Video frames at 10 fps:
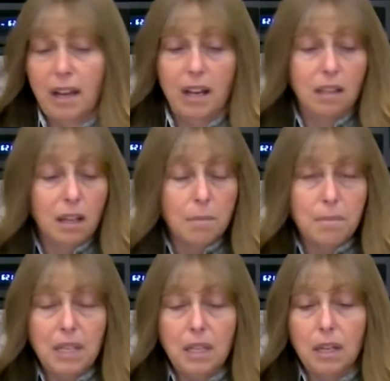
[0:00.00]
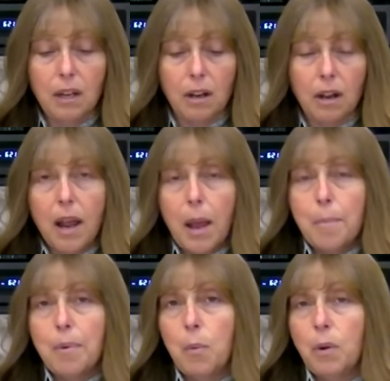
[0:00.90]
I got a lot of meat here,
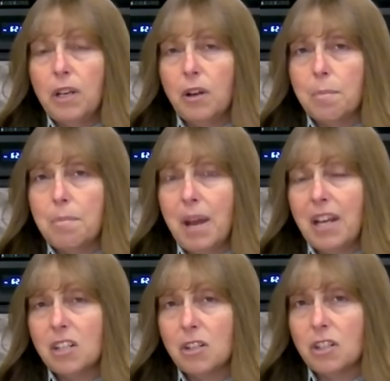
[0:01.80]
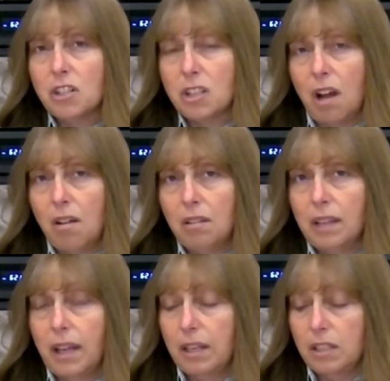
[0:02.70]
but when you're measuring your
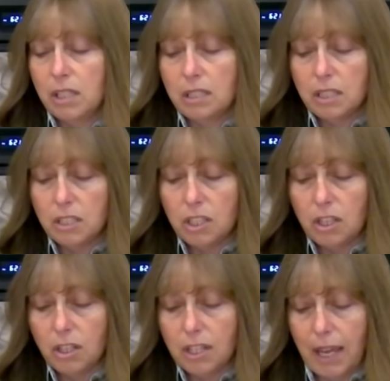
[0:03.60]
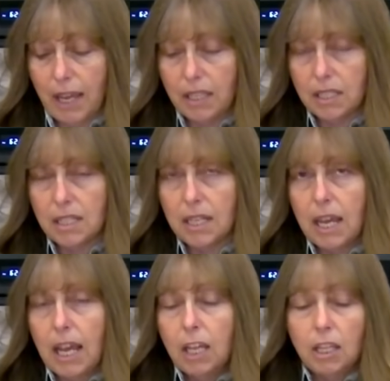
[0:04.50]
salt and adjust this to your taste,
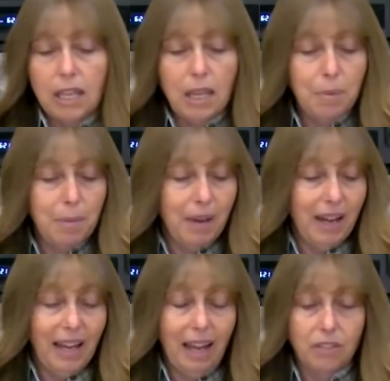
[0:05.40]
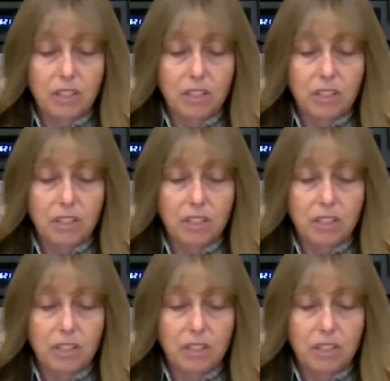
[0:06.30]
keep in mind I have